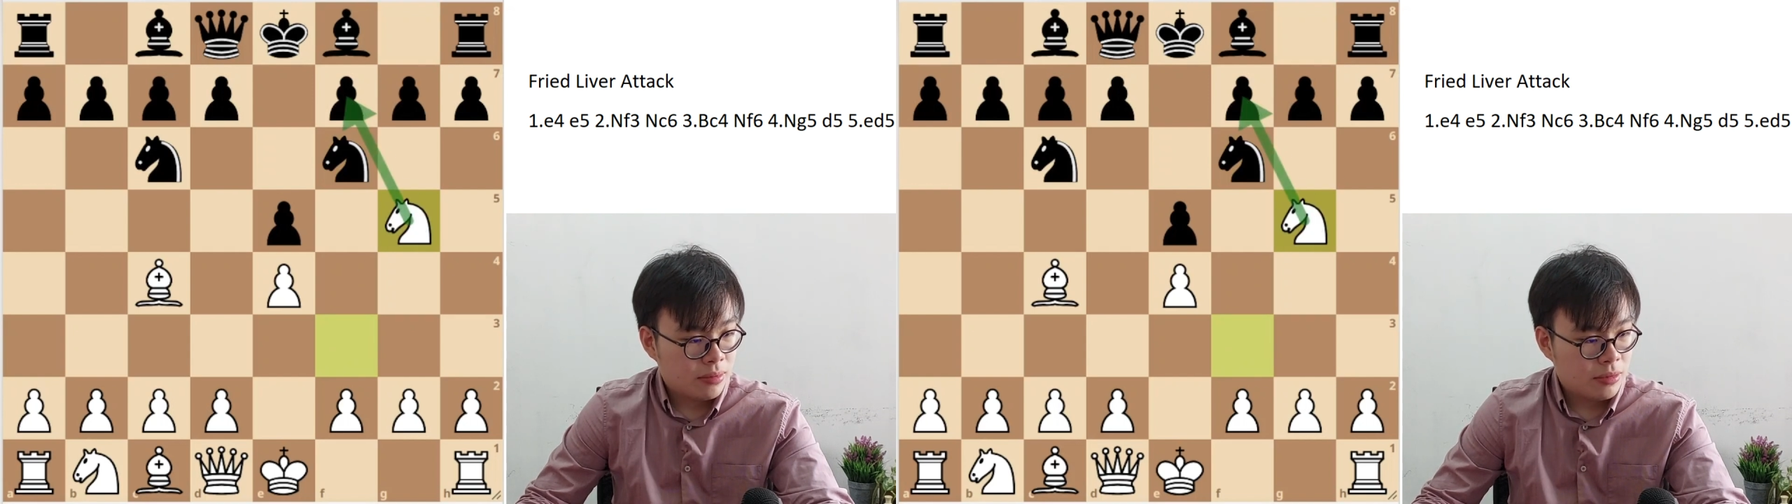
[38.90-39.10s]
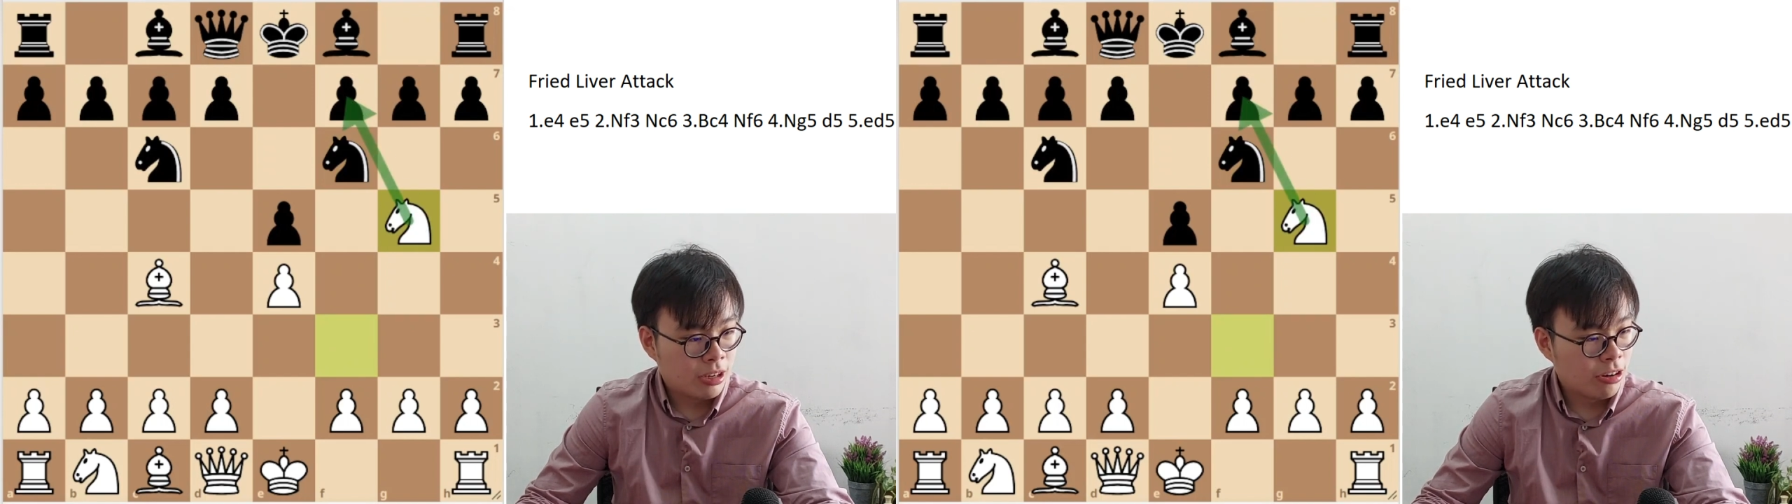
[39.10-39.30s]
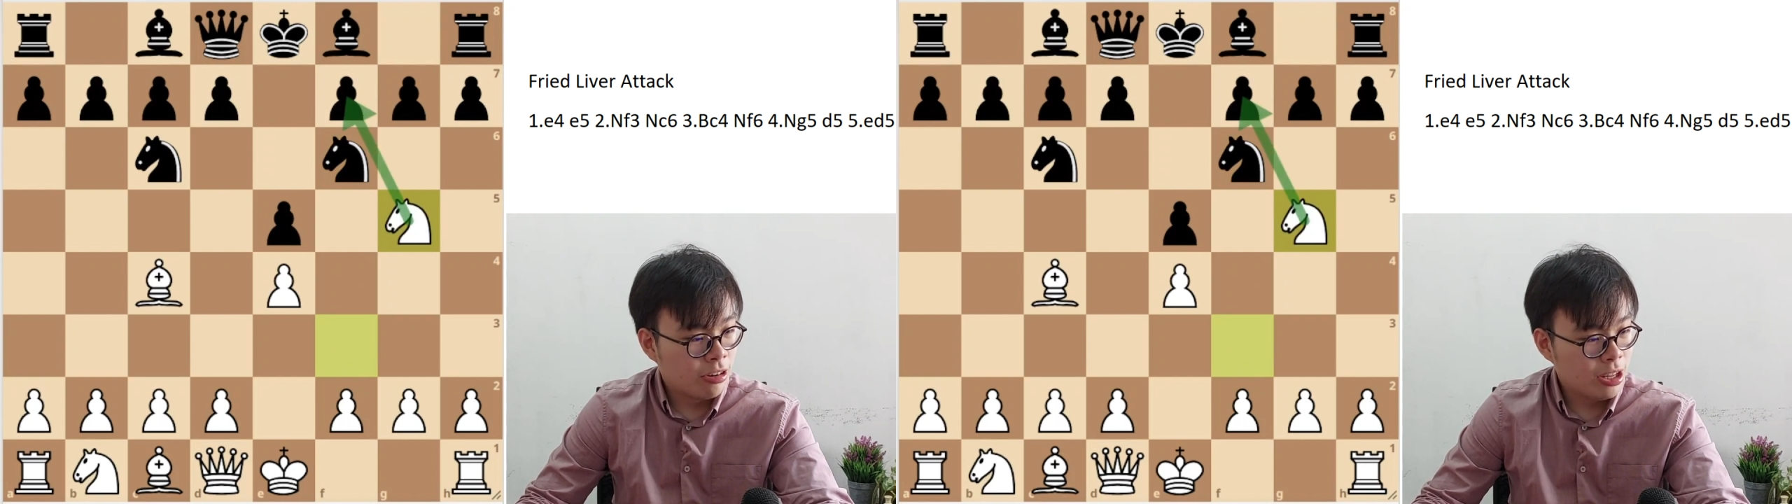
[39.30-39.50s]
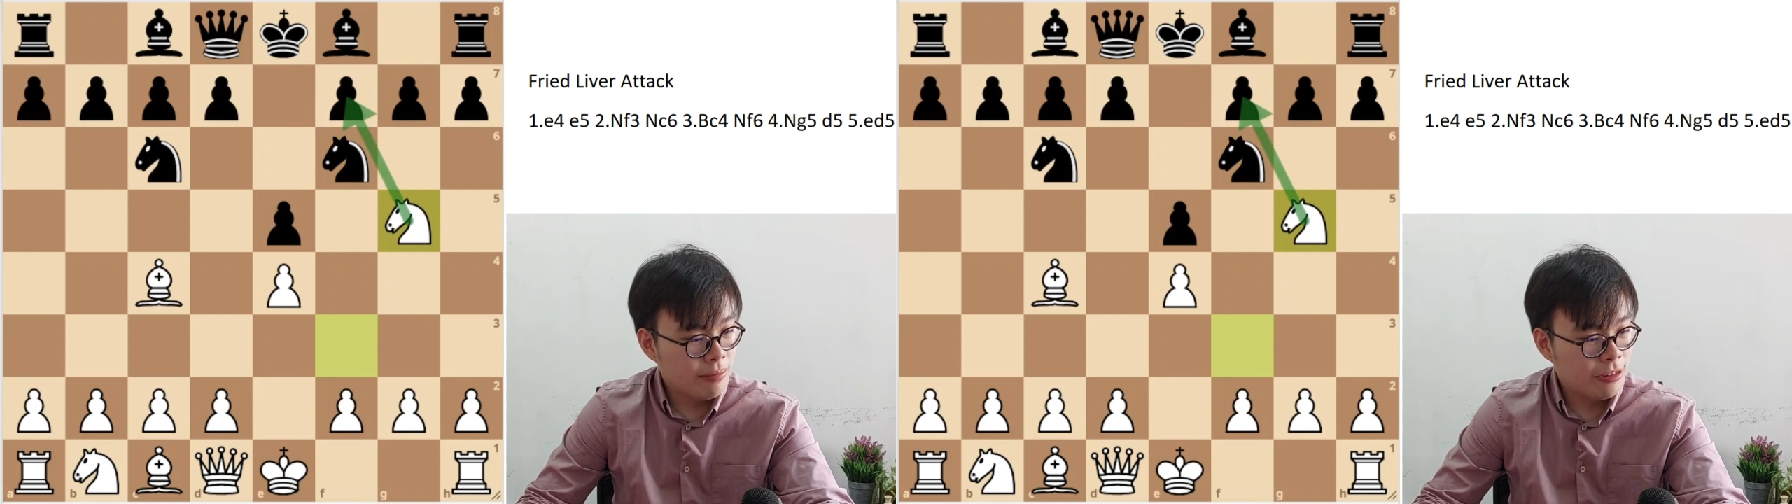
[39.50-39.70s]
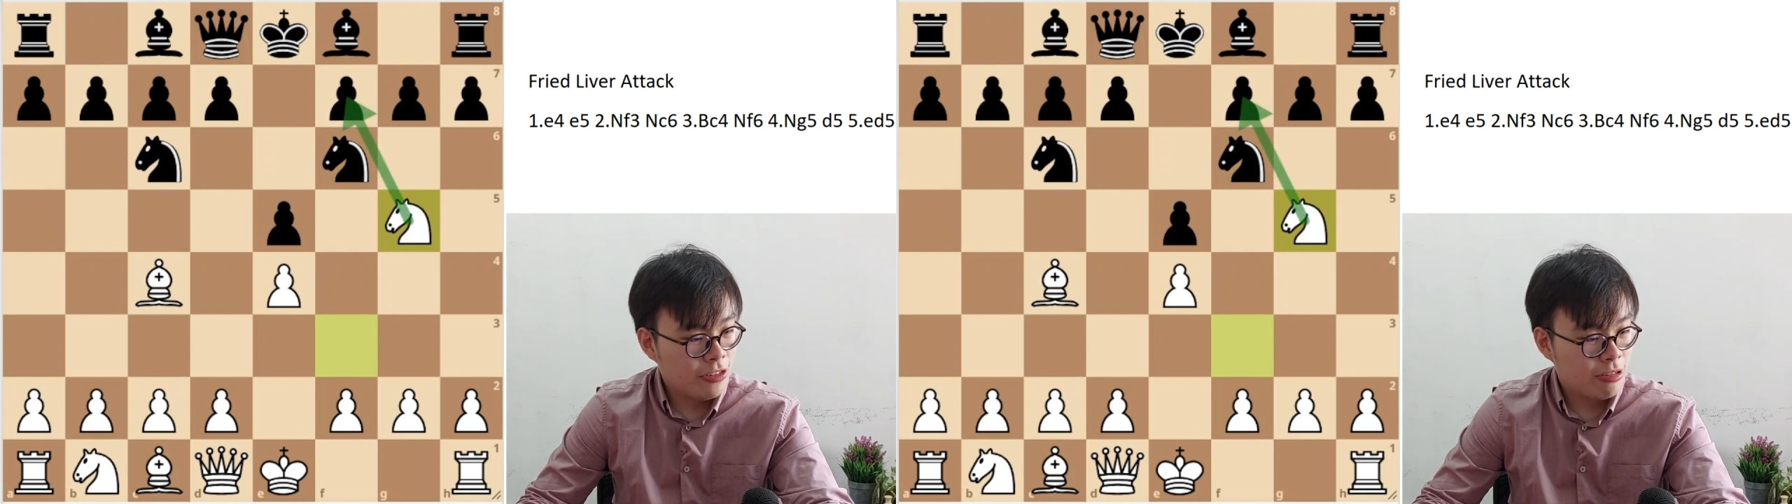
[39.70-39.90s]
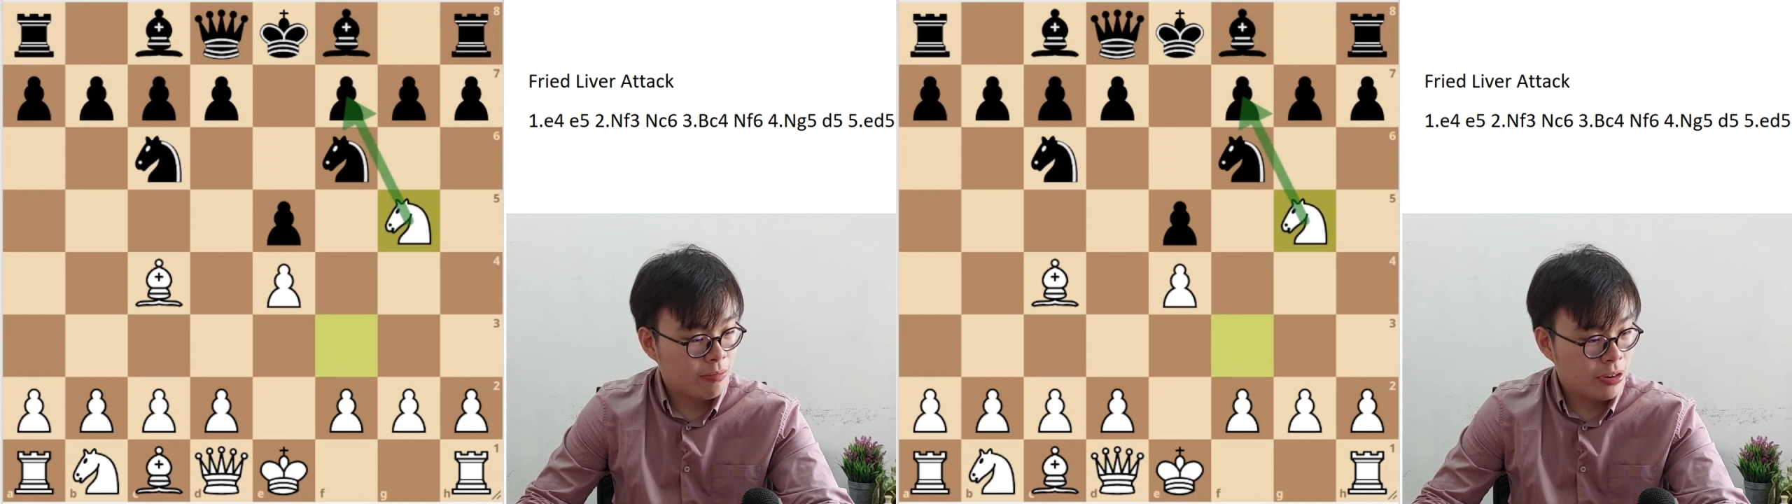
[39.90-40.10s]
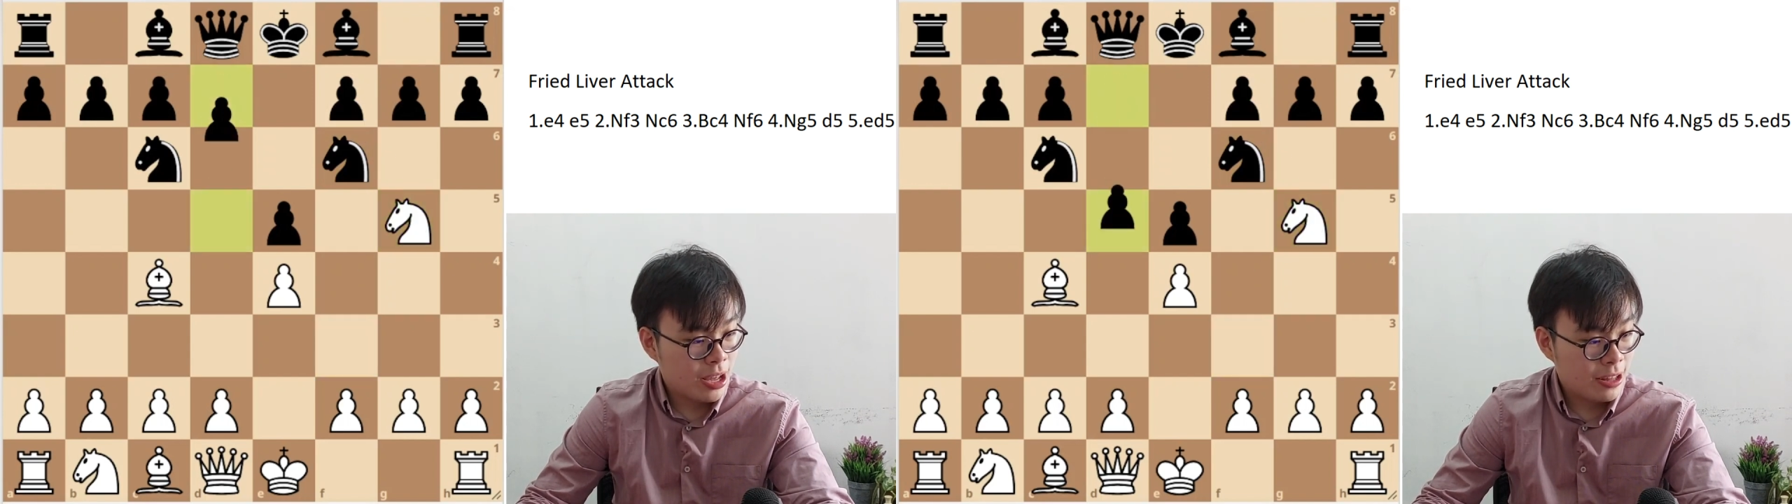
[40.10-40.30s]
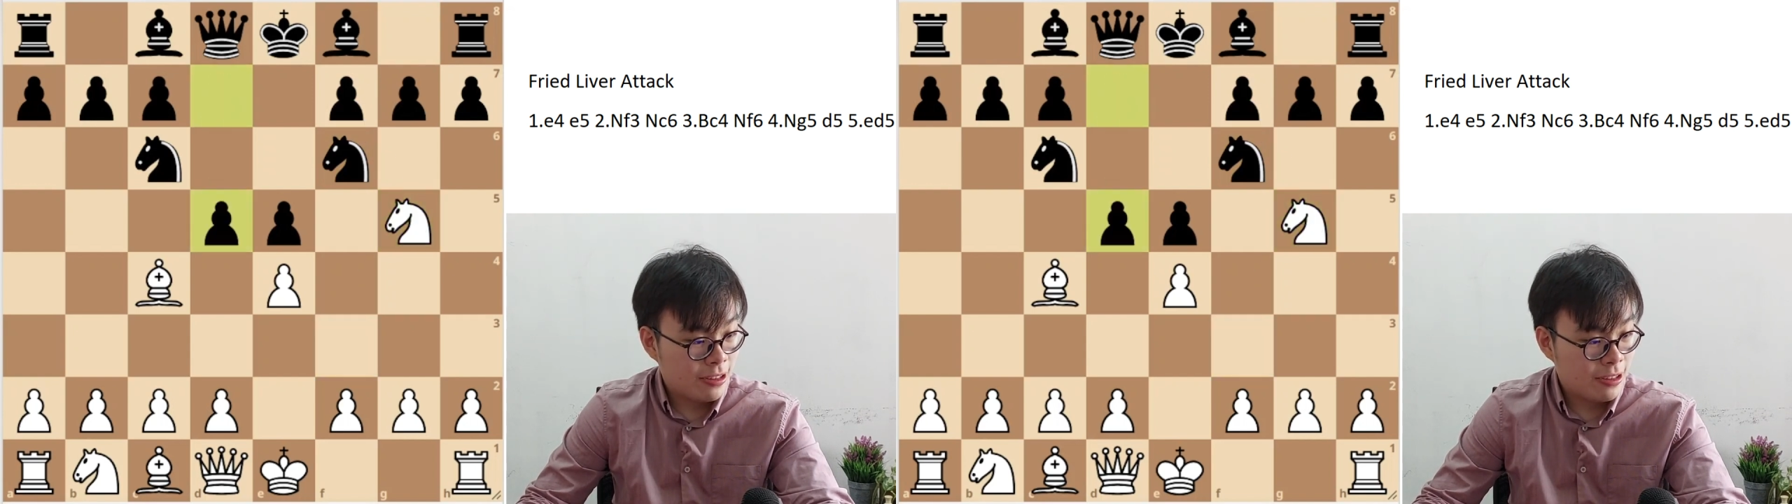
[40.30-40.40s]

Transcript: Now the only move is to play